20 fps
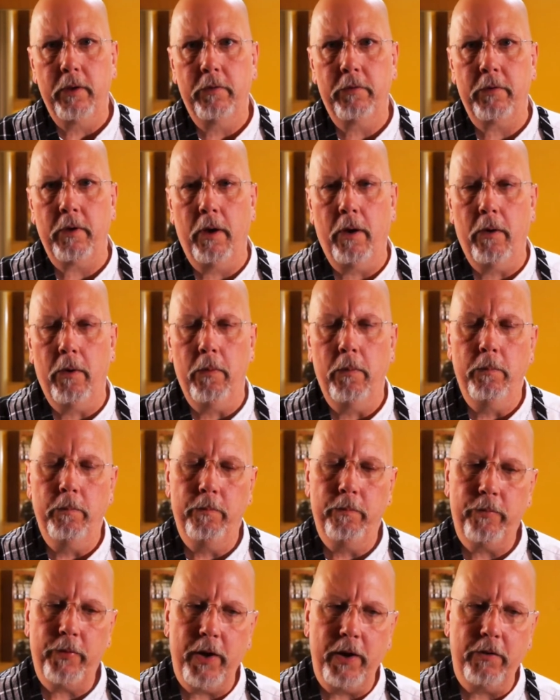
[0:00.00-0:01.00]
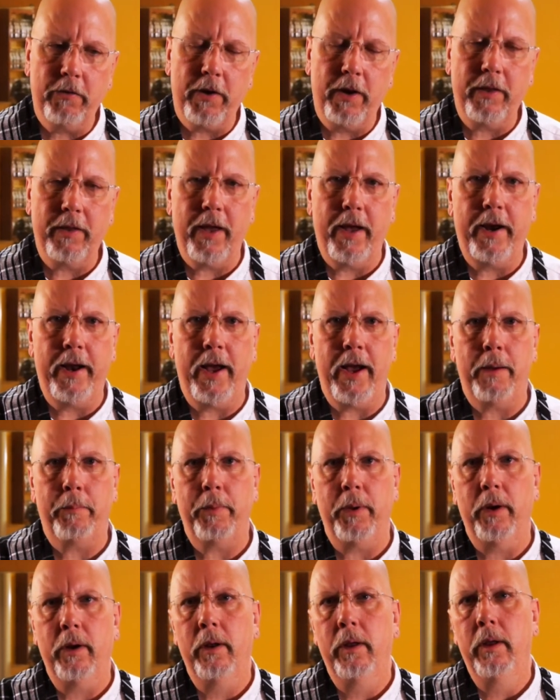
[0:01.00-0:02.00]
So things like that
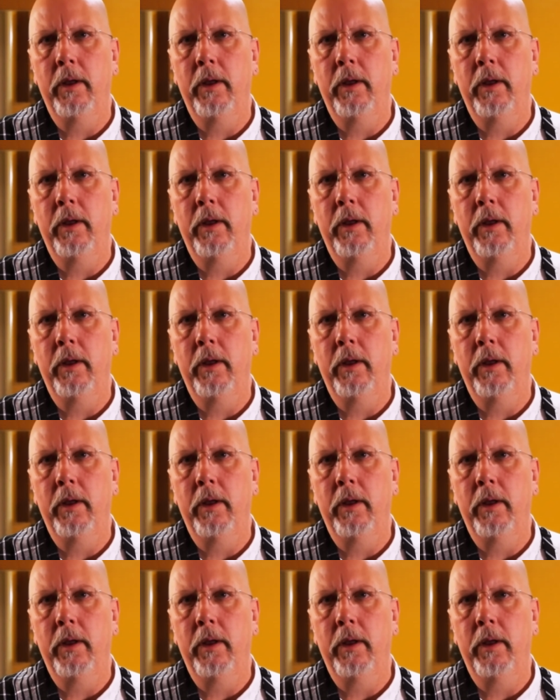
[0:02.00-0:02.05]
happen.